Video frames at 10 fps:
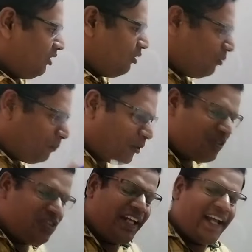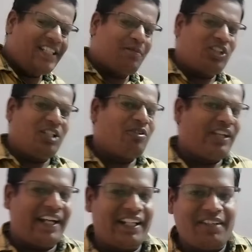to put G as positive or
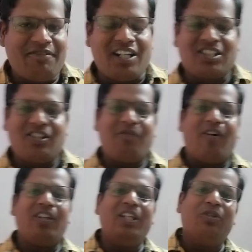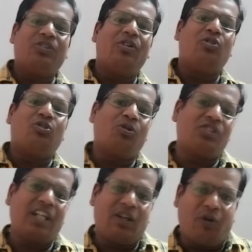negative, first of all, you should
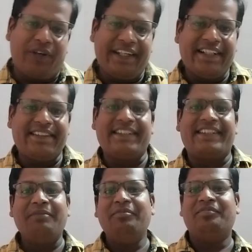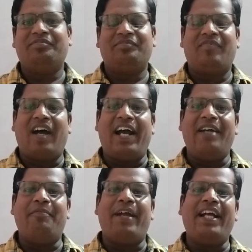choose the coordinate system,
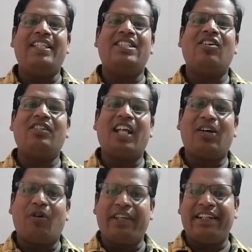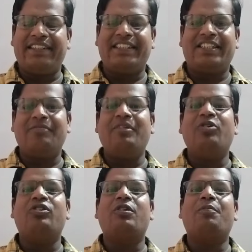and based on the coordinate system,
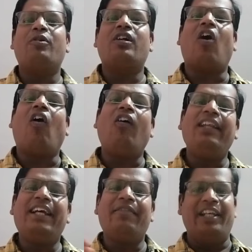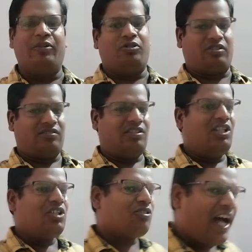you should put all the values.
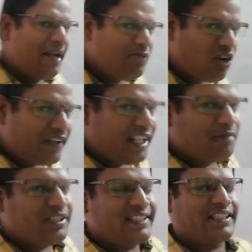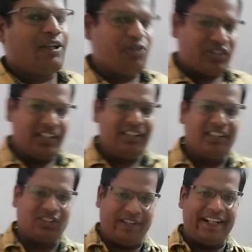So I am talking of this
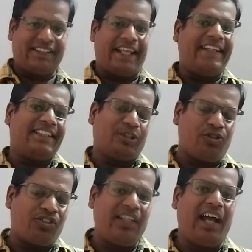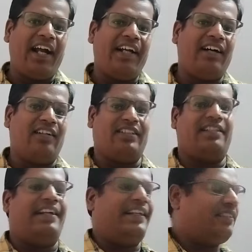question. So let's take this question and
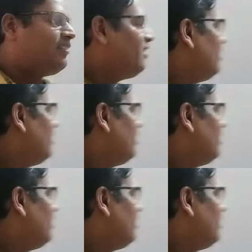understand it.